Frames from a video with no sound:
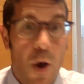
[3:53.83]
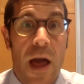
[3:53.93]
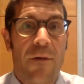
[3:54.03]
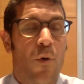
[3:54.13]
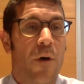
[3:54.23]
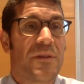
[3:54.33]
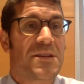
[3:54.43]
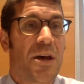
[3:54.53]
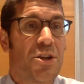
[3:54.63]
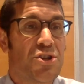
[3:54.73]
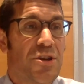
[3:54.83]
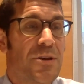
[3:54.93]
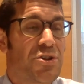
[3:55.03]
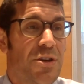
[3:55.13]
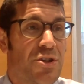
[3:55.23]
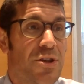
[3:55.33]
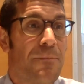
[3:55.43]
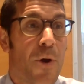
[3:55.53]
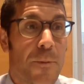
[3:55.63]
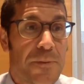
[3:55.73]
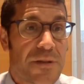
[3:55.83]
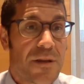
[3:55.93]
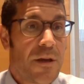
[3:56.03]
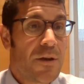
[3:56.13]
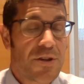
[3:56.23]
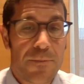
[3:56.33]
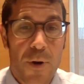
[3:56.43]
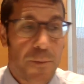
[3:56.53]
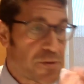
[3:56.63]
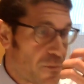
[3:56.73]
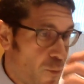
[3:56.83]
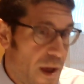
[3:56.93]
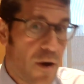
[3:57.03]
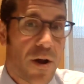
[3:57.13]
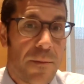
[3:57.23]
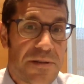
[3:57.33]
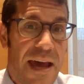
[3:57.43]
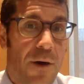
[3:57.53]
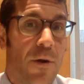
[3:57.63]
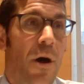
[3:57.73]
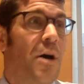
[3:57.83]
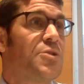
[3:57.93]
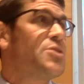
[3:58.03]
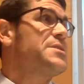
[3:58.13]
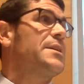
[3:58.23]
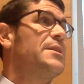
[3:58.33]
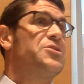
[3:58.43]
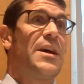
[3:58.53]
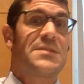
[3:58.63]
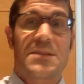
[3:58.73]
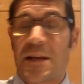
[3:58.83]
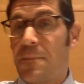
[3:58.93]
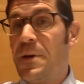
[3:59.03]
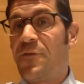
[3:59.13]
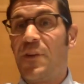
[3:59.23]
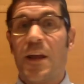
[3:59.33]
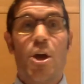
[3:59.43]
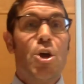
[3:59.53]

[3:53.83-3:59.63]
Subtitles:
All of a sudden, she burps. She burps, air comes out. And she has this like epiphany.